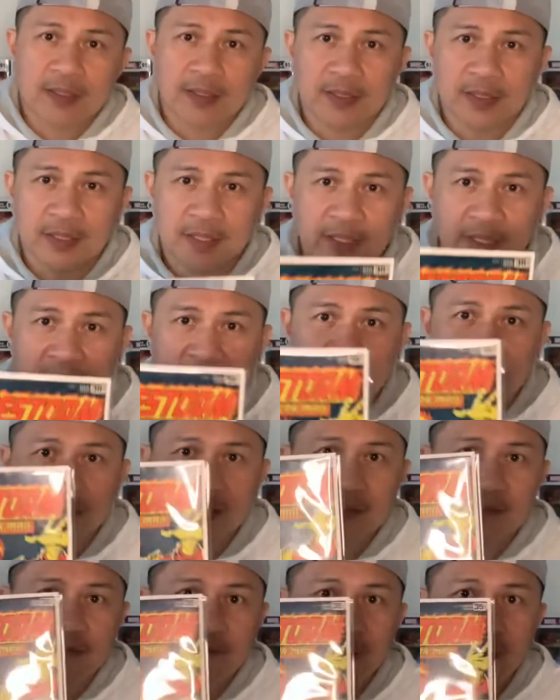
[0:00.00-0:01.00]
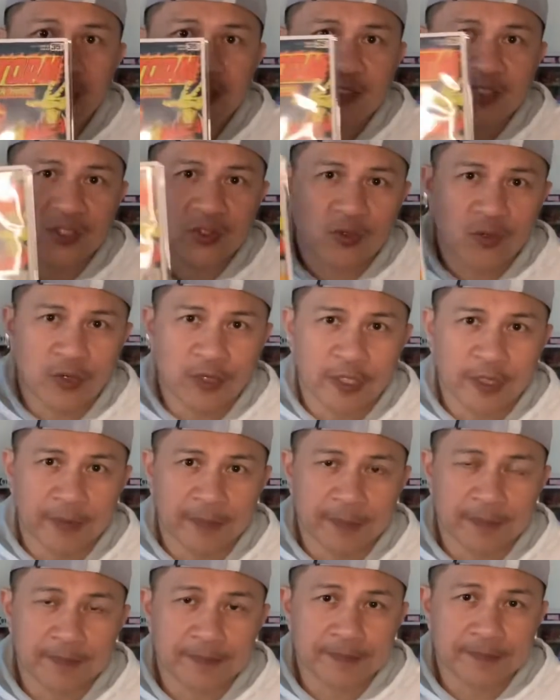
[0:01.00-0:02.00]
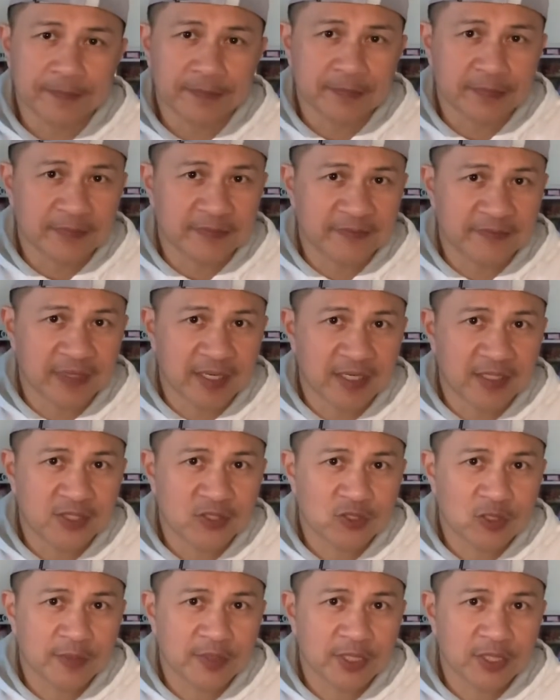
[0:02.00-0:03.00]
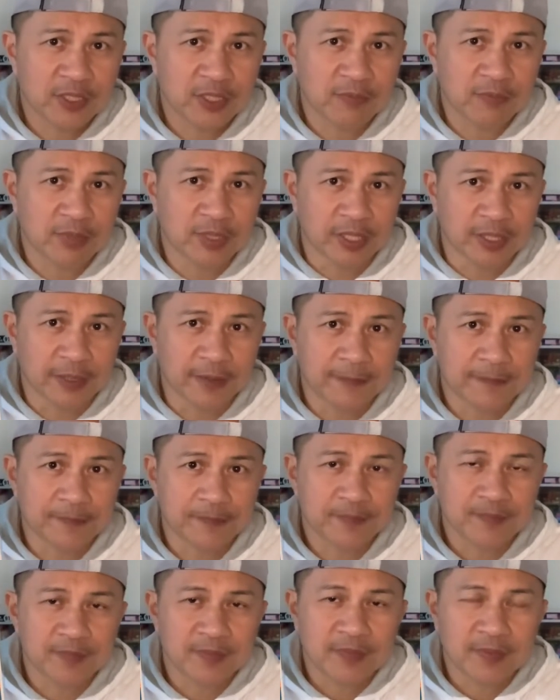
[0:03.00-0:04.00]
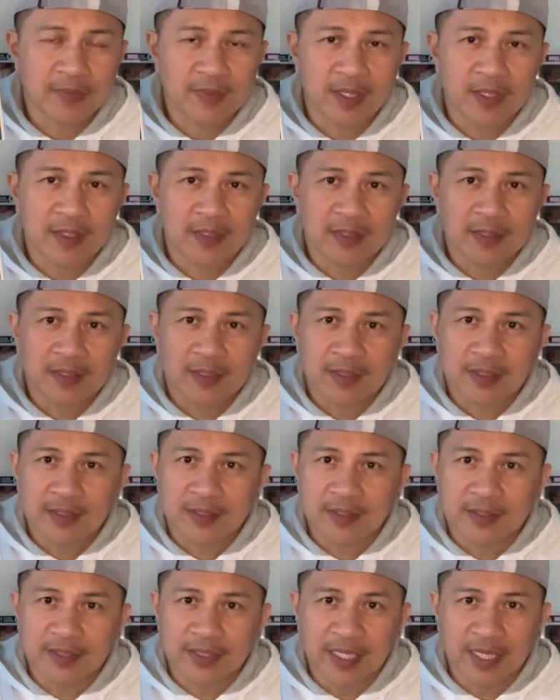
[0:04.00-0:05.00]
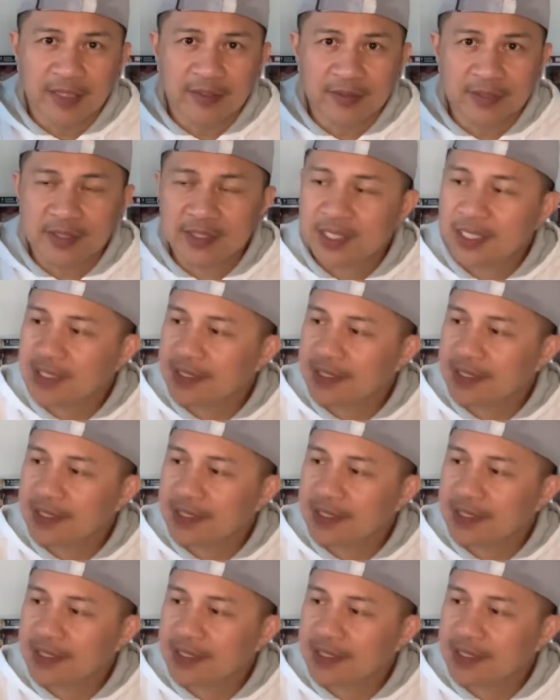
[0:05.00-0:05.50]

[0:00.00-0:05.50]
is Firestorm. Firestorm is a good book. Now it's